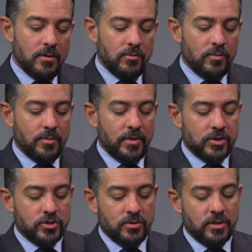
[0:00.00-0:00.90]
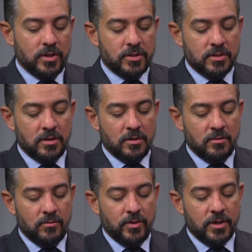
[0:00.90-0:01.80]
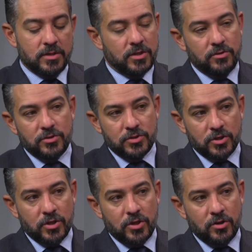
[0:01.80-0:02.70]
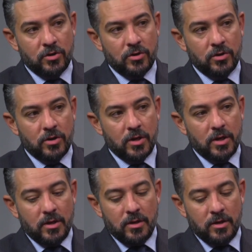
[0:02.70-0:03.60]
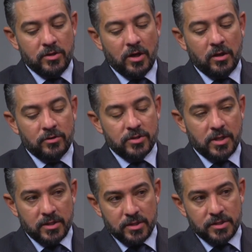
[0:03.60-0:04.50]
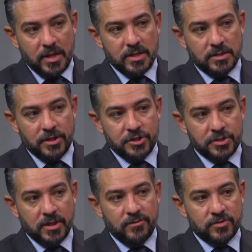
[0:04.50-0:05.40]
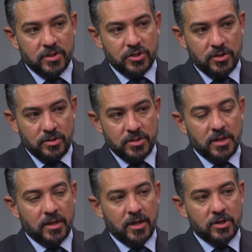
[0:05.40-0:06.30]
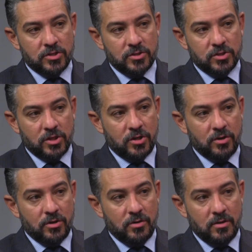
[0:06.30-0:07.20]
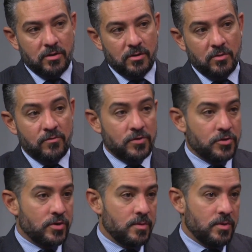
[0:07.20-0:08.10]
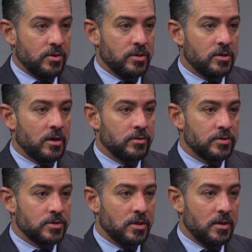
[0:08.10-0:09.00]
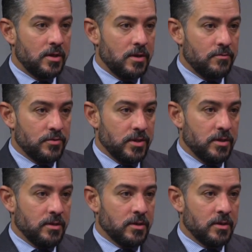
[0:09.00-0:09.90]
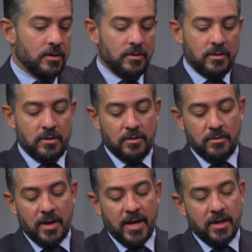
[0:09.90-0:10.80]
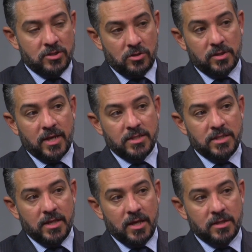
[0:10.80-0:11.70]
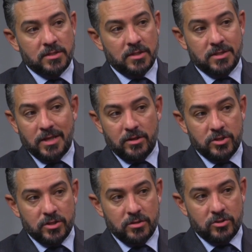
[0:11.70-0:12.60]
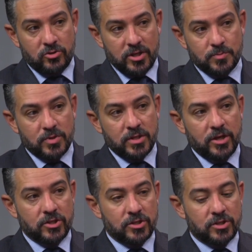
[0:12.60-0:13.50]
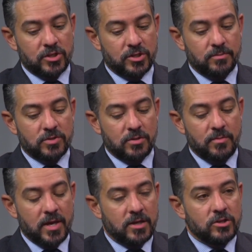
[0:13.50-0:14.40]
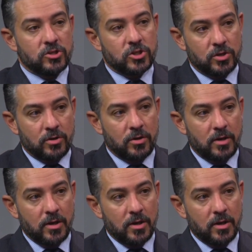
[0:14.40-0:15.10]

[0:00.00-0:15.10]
We want to make sure that uh, we continue to secure uh, dollars. Like this last legislative session, this delegation secured uh, over $30 million for the, uh, I, it's called ITS, Intelligent Transportation Systems, to making sure